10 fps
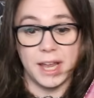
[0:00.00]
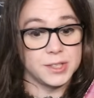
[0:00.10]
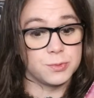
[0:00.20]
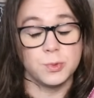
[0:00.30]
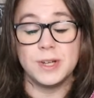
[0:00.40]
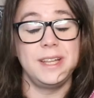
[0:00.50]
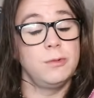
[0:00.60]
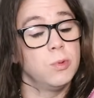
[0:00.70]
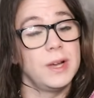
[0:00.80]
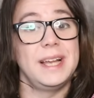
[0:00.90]
and it's really,
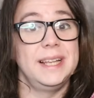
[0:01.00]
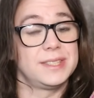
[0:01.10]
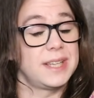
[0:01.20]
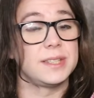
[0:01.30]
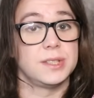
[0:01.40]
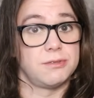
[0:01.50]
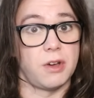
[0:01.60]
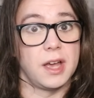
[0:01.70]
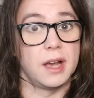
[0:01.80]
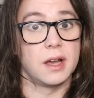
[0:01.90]
really
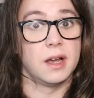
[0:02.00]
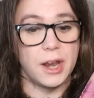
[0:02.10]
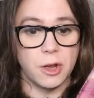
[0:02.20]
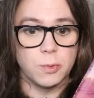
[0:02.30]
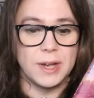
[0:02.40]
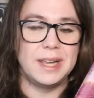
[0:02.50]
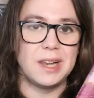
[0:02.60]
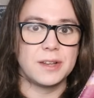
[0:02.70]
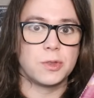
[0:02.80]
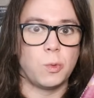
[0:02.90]
satisfying. And I really
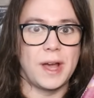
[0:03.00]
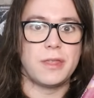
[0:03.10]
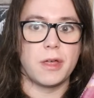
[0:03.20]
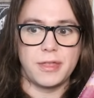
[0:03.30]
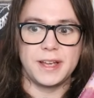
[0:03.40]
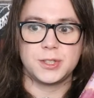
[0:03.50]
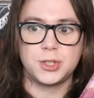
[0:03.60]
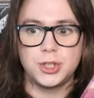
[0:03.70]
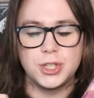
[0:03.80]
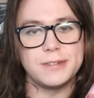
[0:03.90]
like the way that things
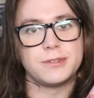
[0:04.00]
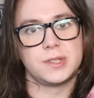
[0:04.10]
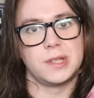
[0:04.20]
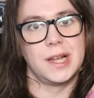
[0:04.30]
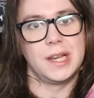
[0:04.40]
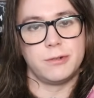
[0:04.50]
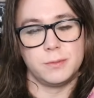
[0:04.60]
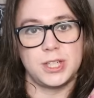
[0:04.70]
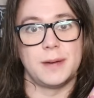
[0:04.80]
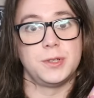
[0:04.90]
shift slightly
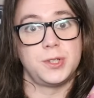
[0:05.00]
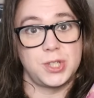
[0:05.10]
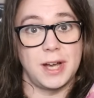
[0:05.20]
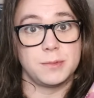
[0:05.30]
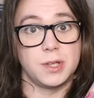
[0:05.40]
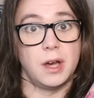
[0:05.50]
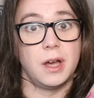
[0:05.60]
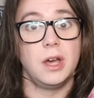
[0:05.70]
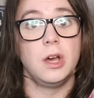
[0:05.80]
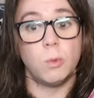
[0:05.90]
from chapter to chapter.
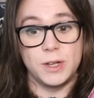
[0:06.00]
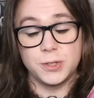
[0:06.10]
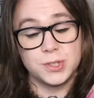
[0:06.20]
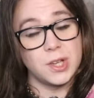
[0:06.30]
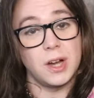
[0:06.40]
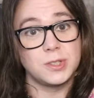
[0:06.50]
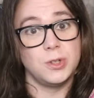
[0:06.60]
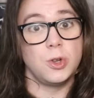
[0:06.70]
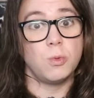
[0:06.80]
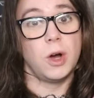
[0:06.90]
When you start a
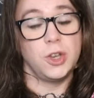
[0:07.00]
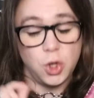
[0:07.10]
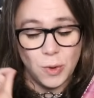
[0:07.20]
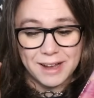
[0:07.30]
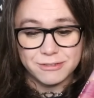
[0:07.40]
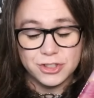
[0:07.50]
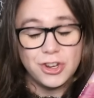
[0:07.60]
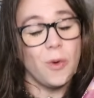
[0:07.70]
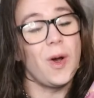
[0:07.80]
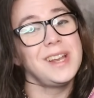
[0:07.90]
new one, you have
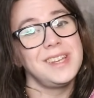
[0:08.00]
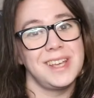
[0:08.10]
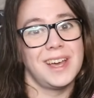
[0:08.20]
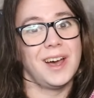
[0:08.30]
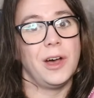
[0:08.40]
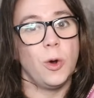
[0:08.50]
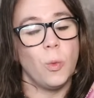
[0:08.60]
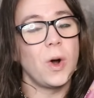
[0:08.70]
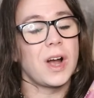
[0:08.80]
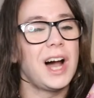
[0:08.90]
no idea
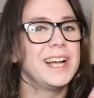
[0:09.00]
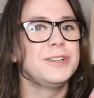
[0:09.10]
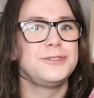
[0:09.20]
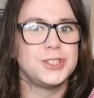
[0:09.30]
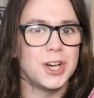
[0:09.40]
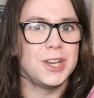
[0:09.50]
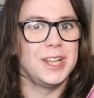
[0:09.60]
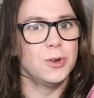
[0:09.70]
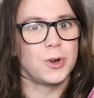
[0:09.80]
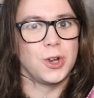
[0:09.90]
what kind of
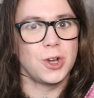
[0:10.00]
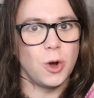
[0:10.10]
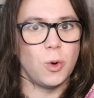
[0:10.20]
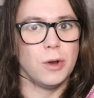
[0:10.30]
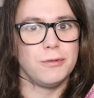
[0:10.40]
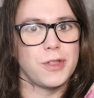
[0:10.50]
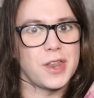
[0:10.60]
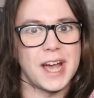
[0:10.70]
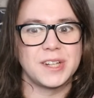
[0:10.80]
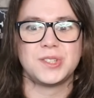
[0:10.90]
journey you're going to go on for the
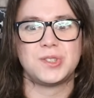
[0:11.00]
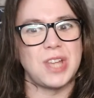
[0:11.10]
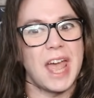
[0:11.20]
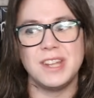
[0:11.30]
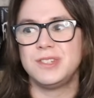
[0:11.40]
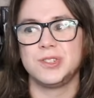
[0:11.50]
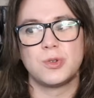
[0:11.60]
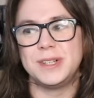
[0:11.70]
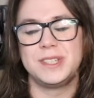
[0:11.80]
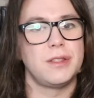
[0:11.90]
next 10,
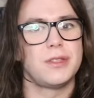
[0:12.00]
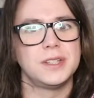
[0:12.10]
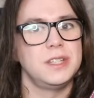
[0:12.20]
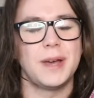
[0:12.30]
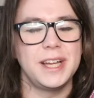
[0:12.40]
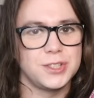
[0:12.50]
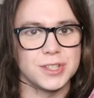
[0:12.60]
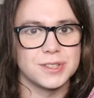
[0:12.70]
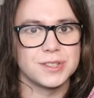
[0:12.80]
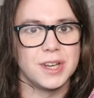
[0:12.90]
20, 30
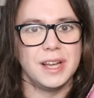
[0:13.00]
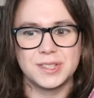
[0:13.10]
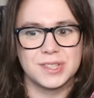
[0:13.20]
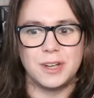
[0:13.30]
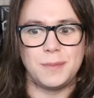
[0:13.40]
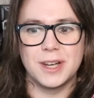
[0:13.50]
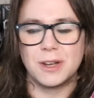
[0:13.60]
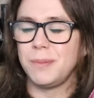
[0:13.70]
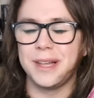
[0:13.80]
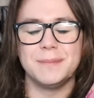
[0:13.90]
pages. It's going to be a
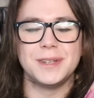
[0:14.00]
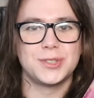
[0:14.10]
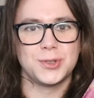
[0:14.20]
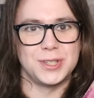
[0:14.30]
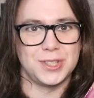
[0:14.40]
complete mystery